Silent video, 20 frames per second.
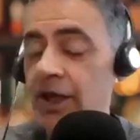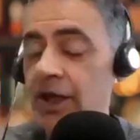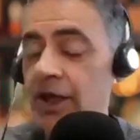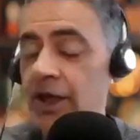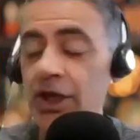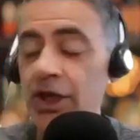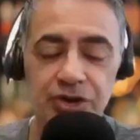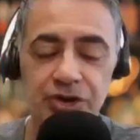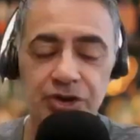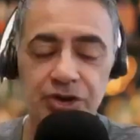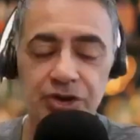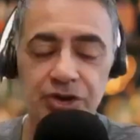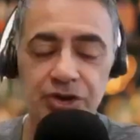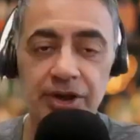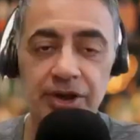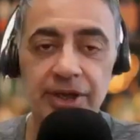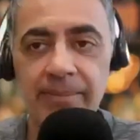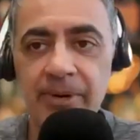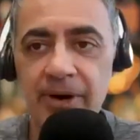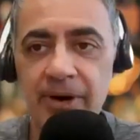of buying a new
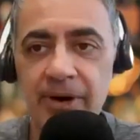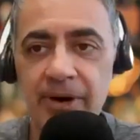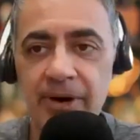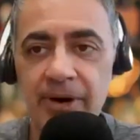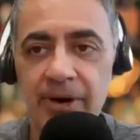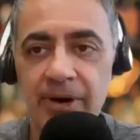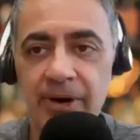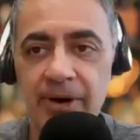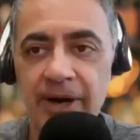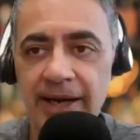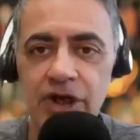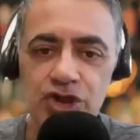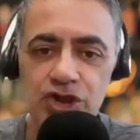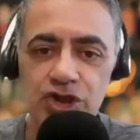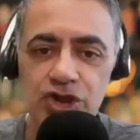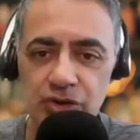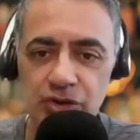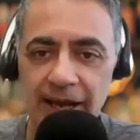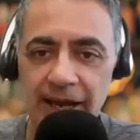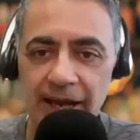camera. Should I go and
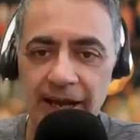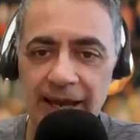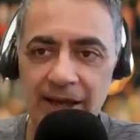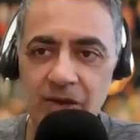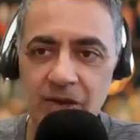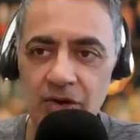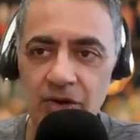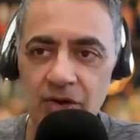buy it now?